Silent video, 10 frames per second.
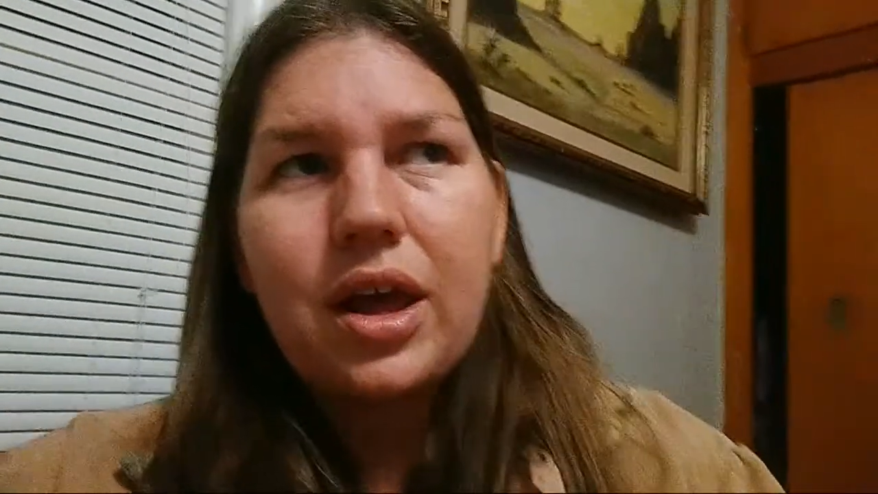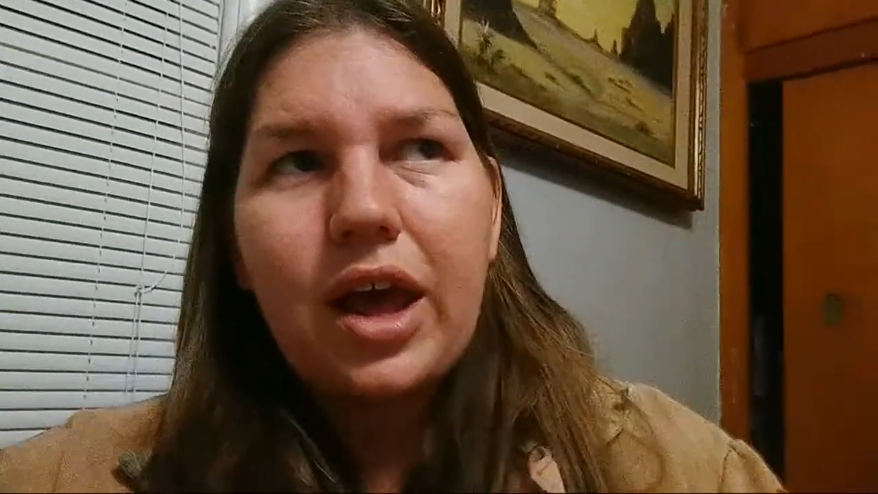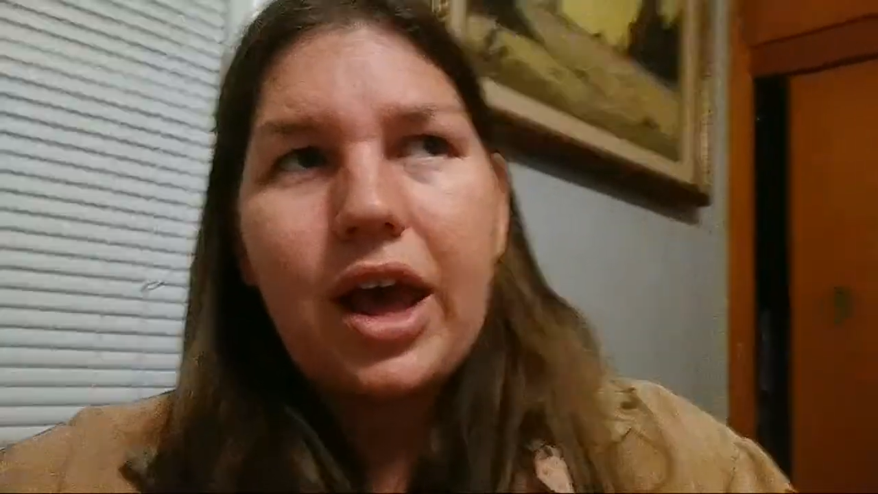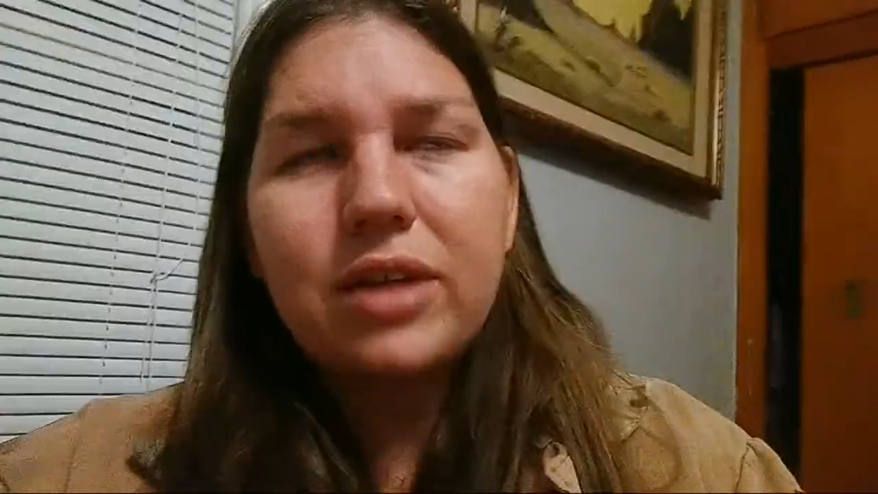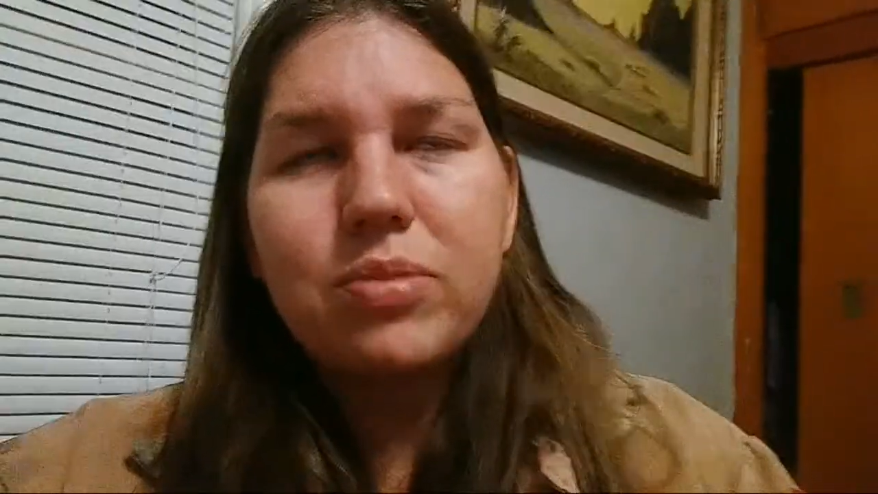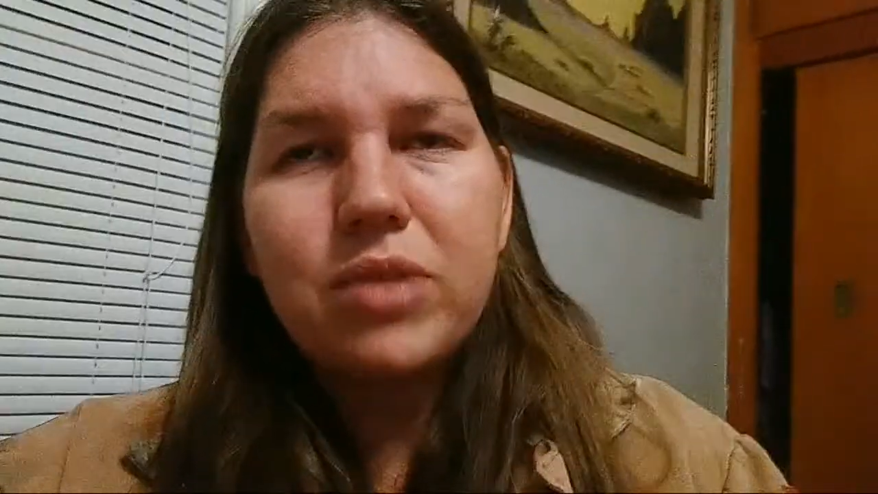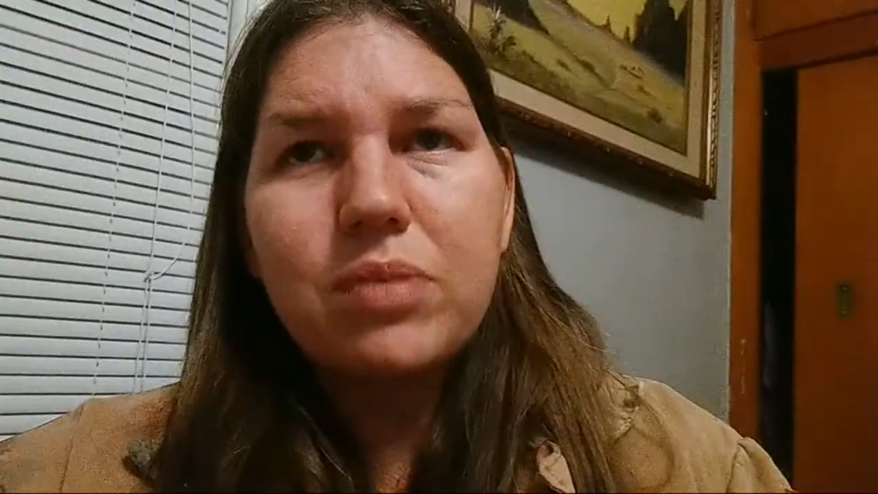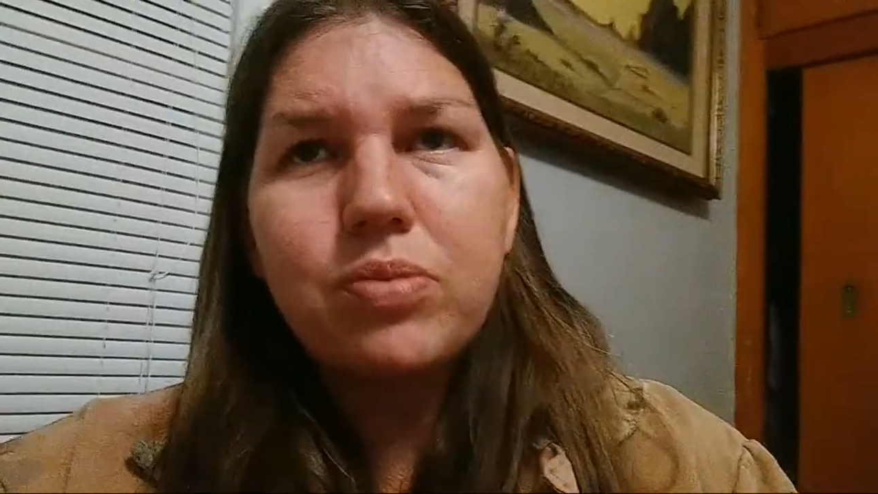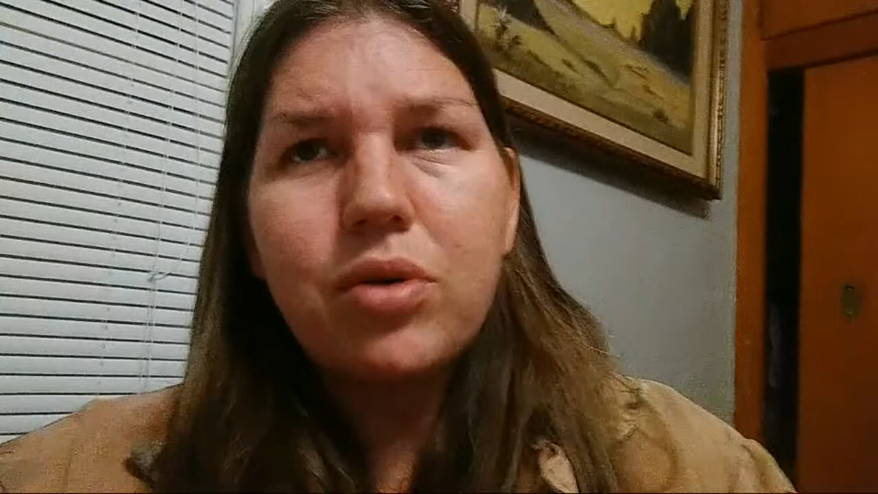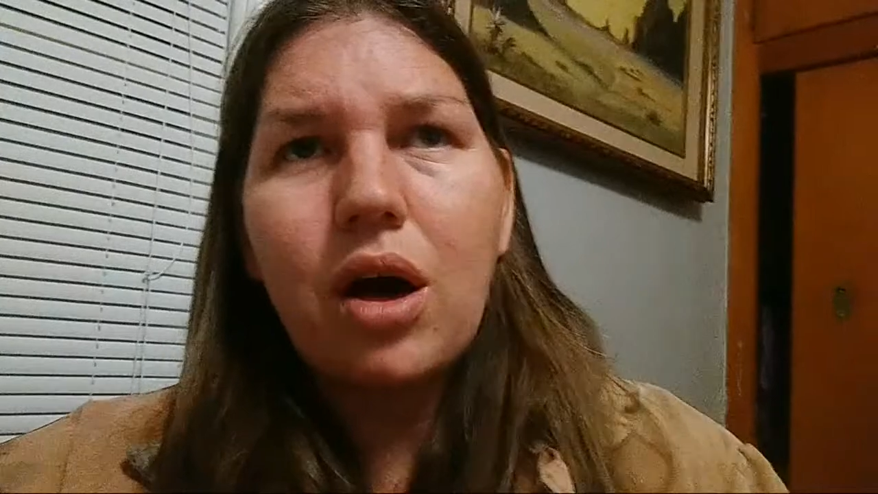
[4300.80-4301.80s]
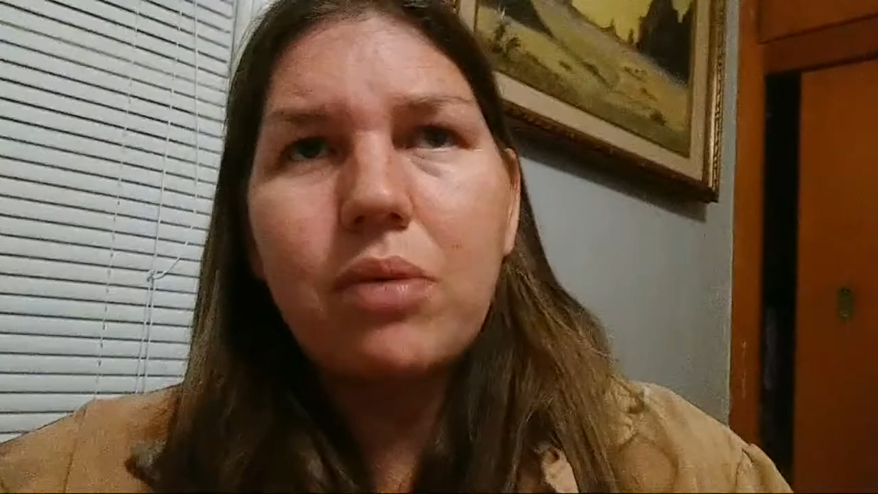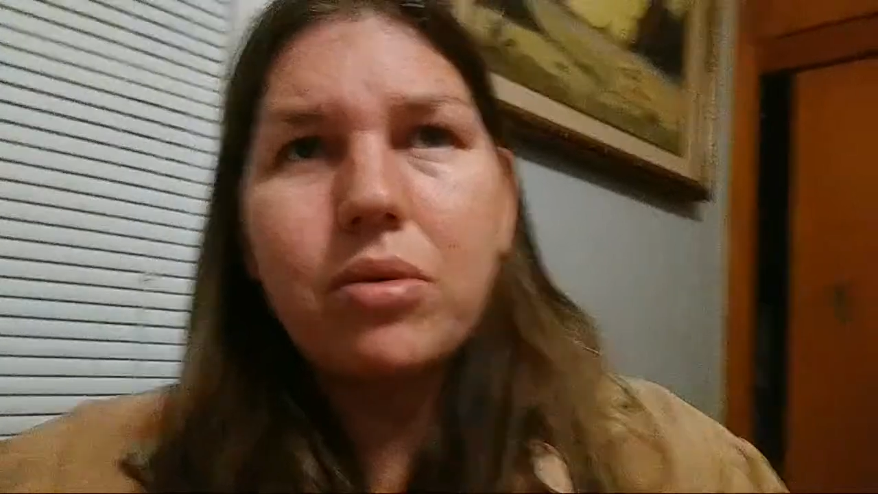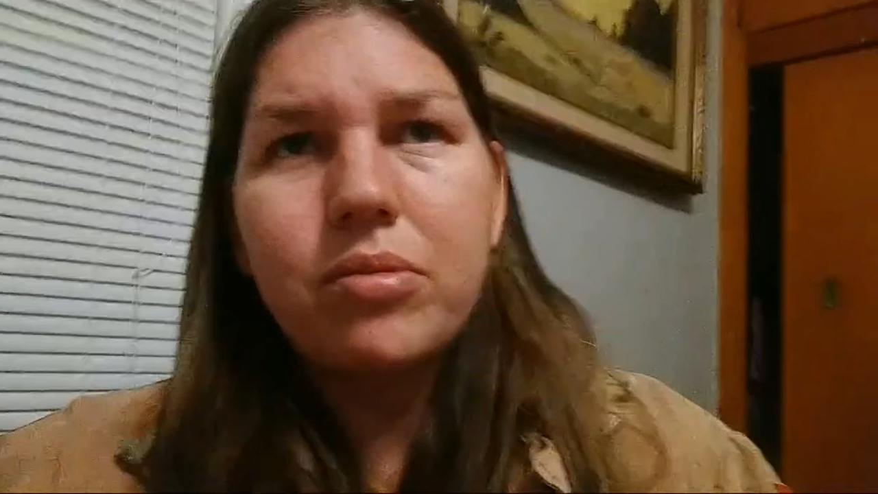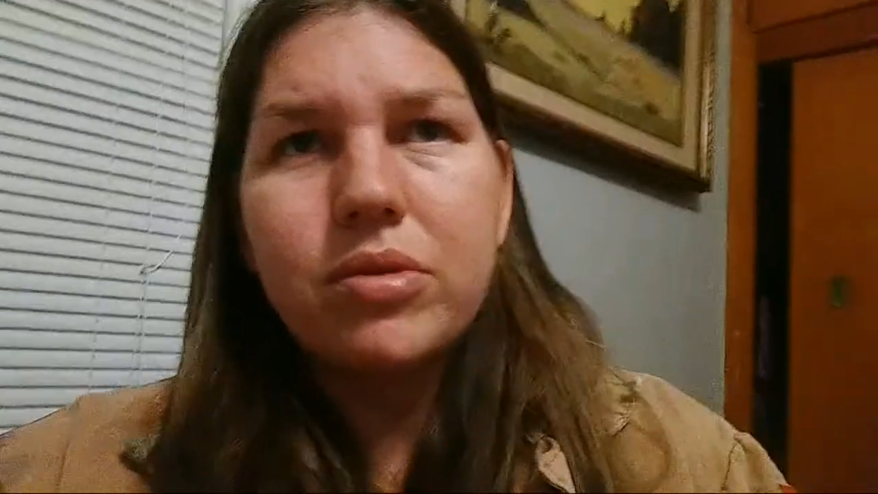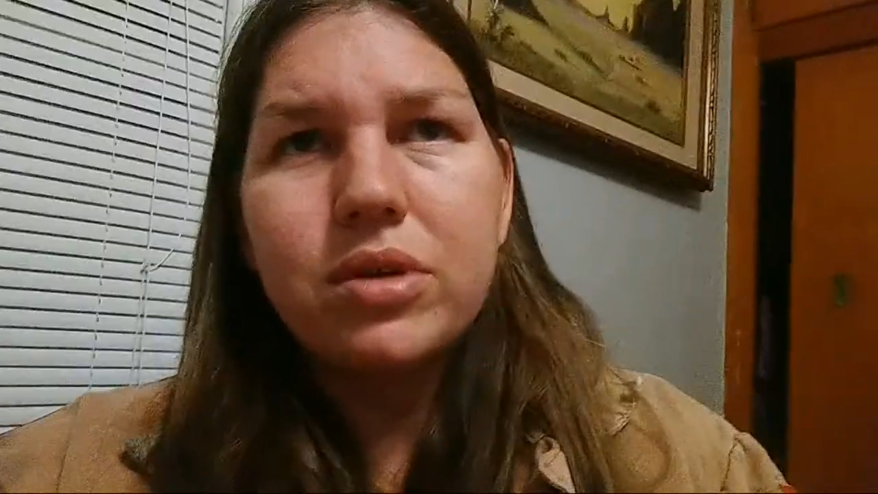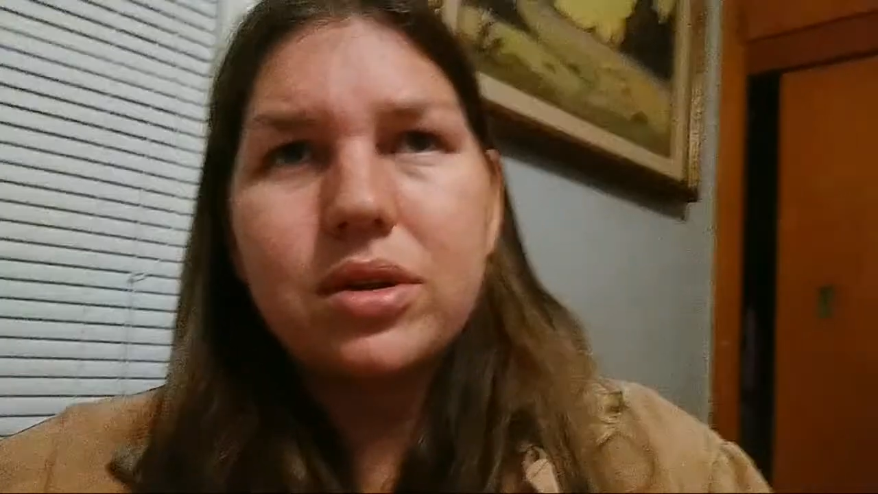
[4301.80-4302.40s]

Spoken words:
as many problems